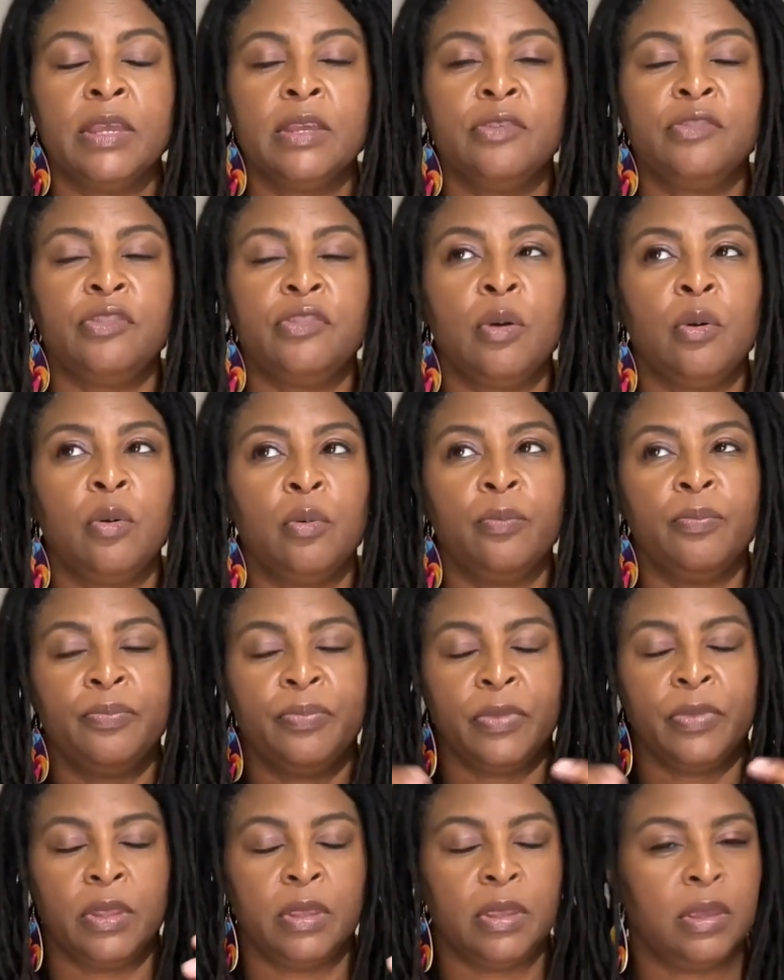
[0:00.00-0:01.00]
So
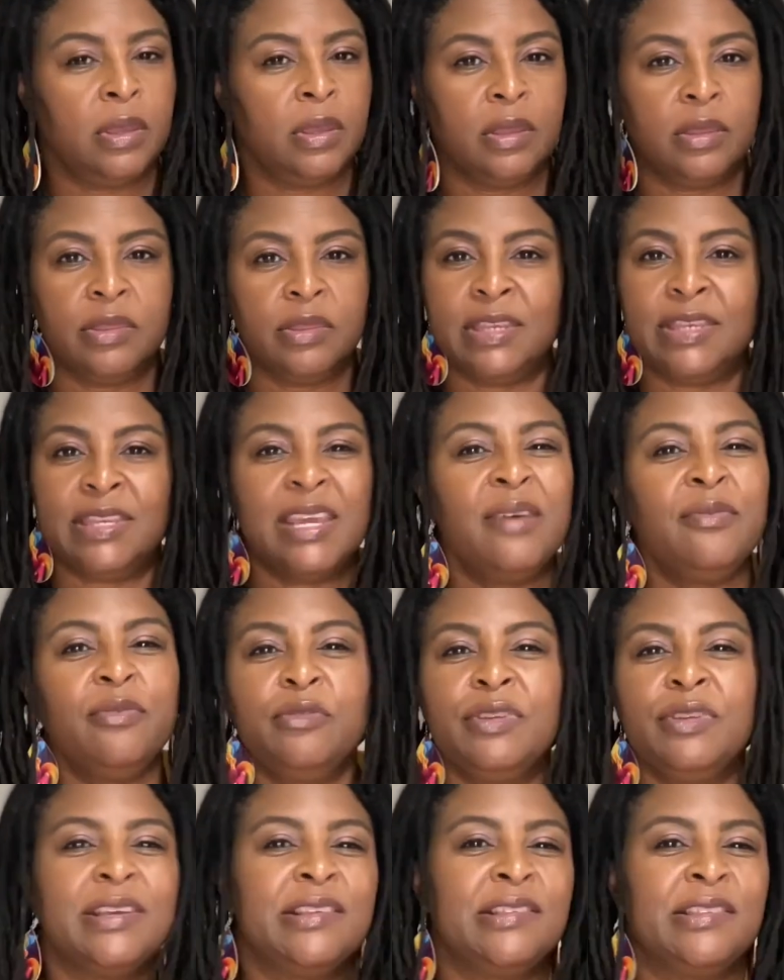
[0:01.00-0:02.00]
the
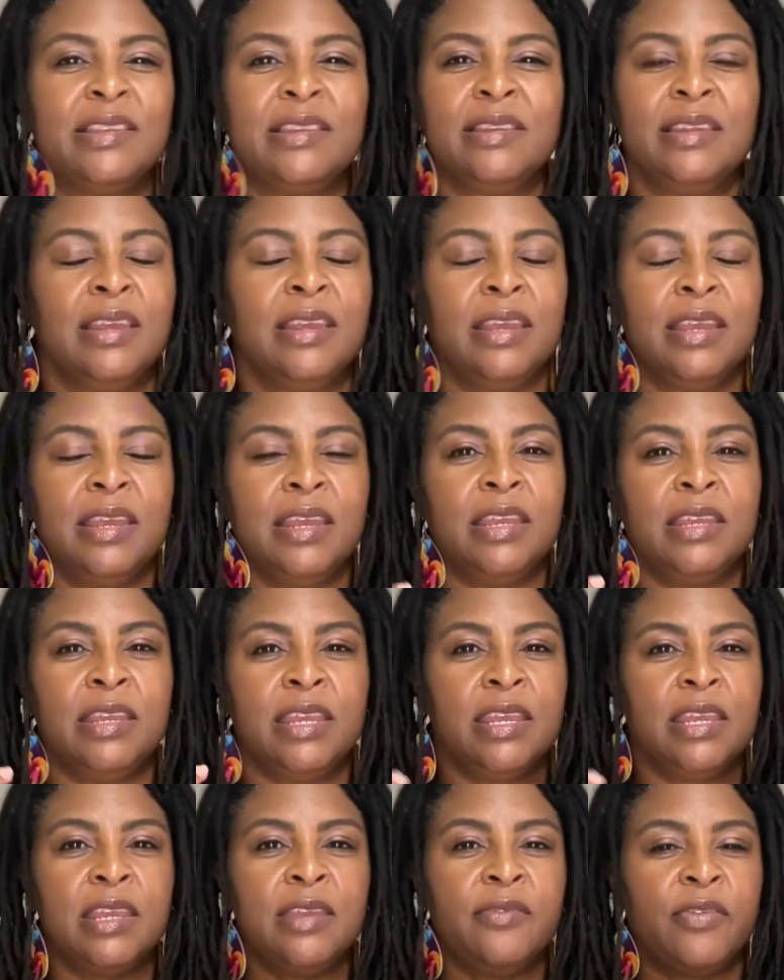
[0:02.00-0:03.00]
devil doesn't,
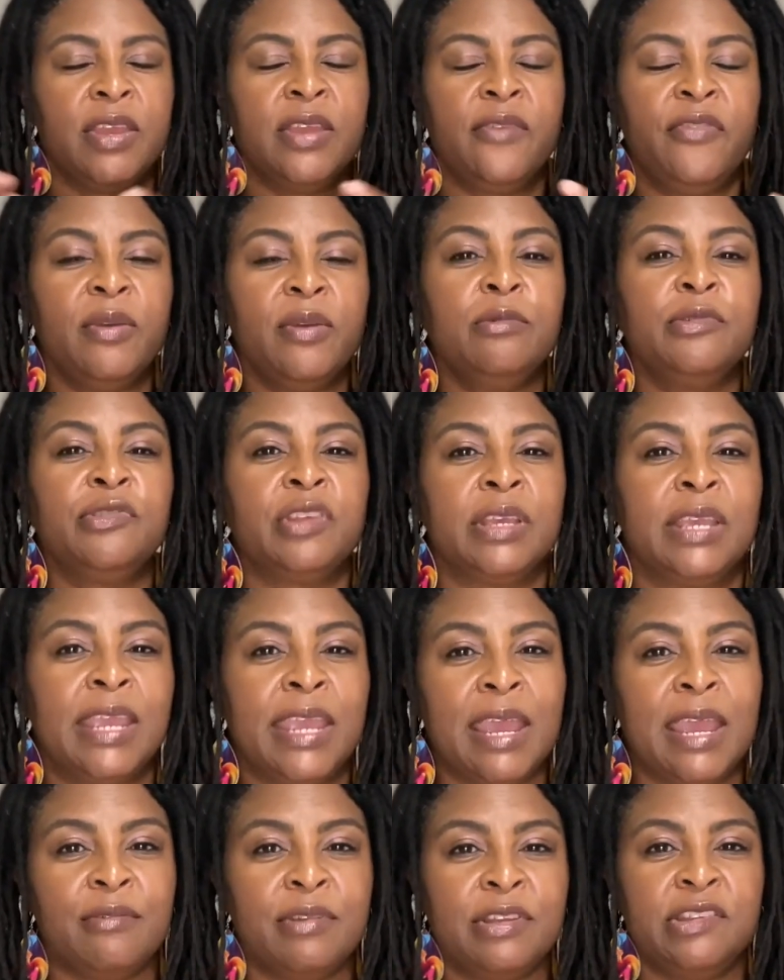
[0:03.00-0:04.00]
if it was a
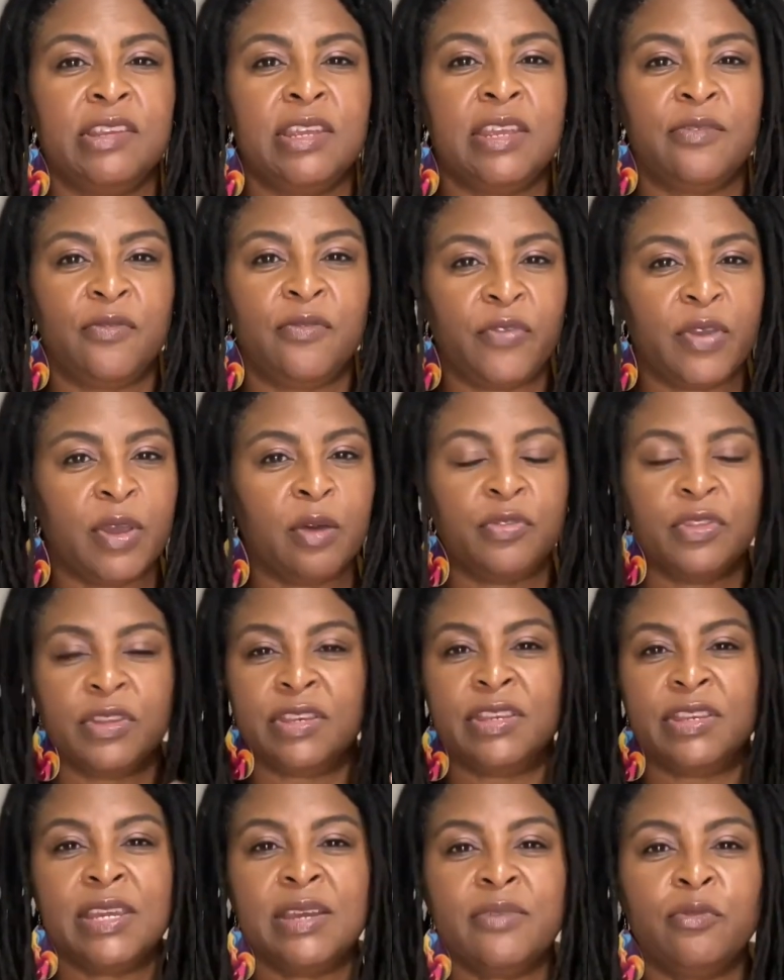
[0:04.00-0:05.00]
guaranteed fail, the
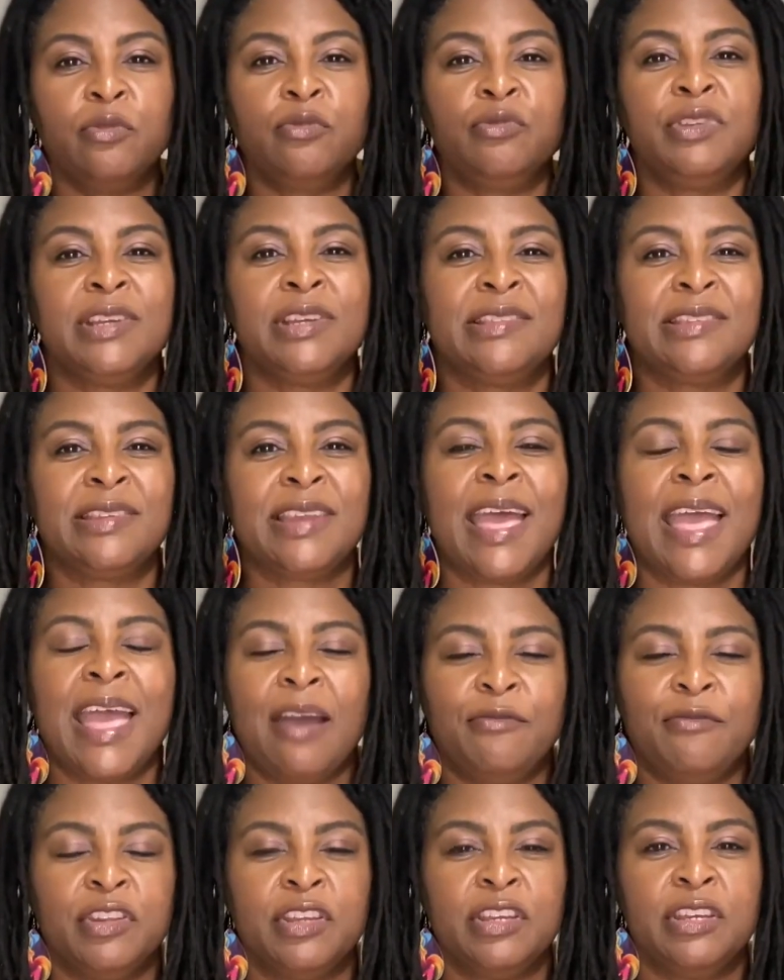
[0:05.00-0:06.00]
devil does not
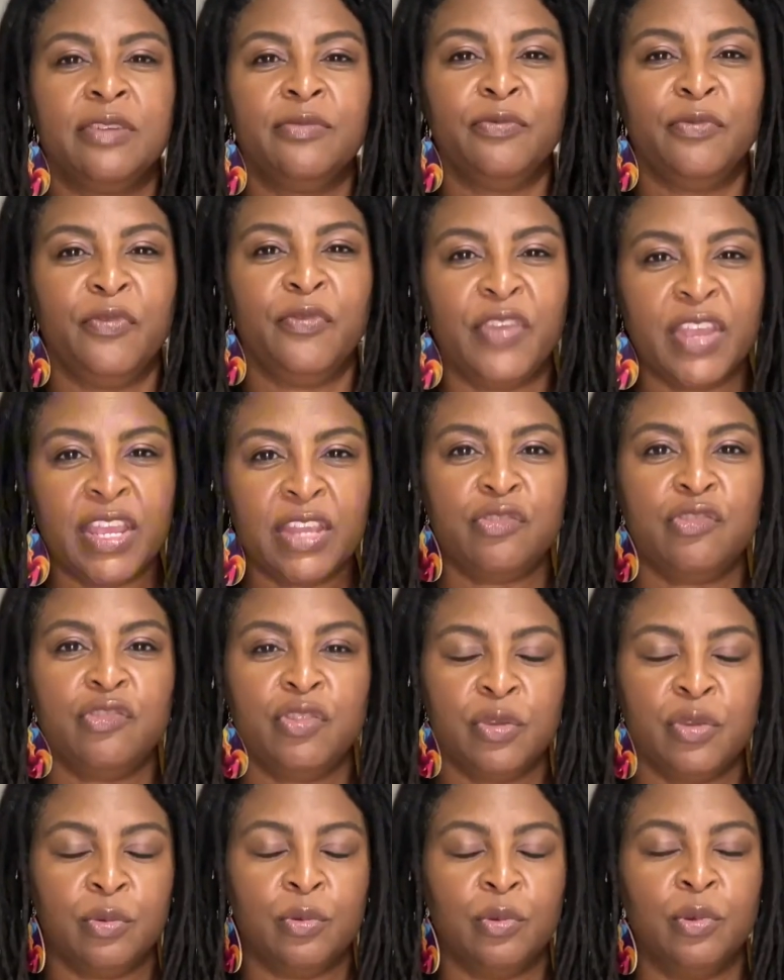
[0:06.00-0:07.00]
have to convince
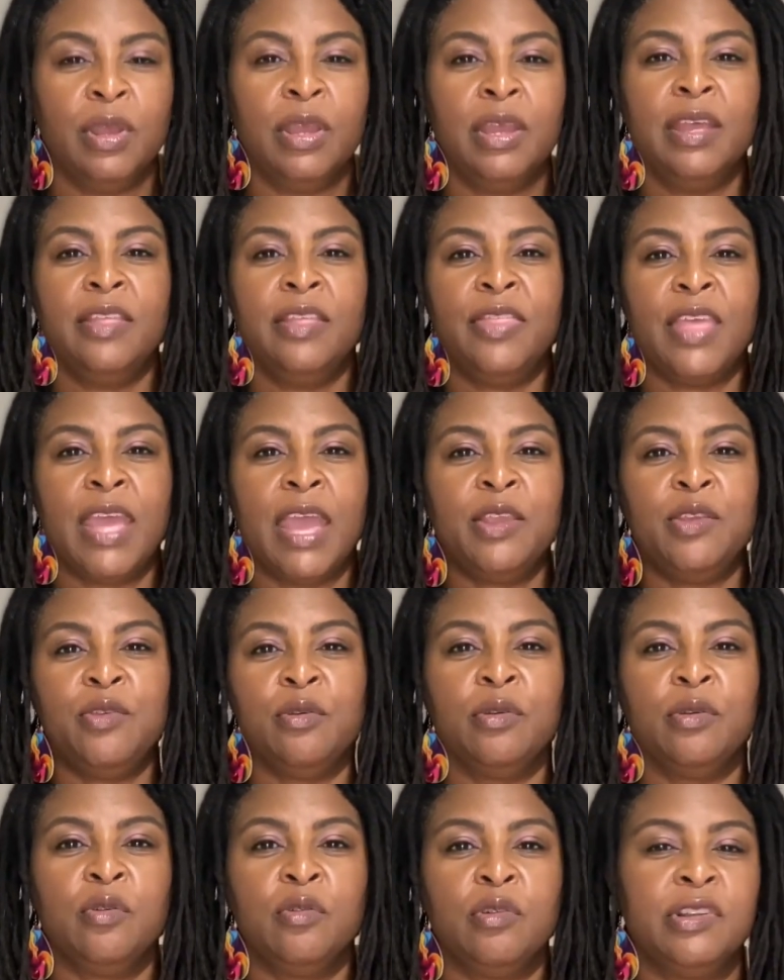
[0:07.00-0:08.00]
you that
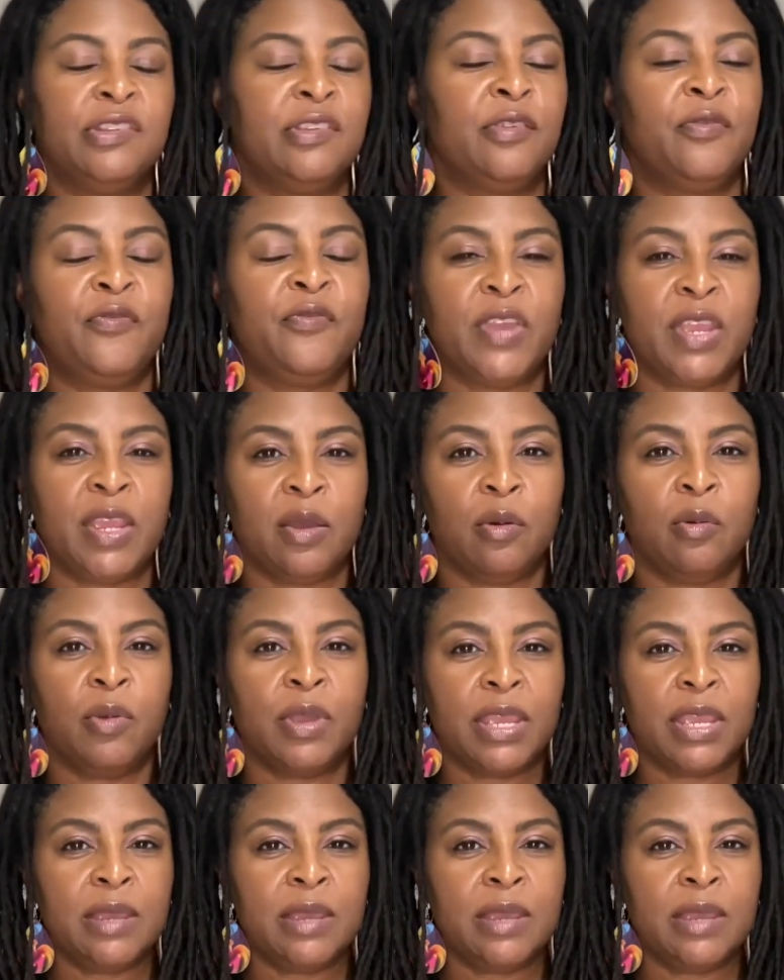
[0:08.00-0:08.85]
you're going to fail.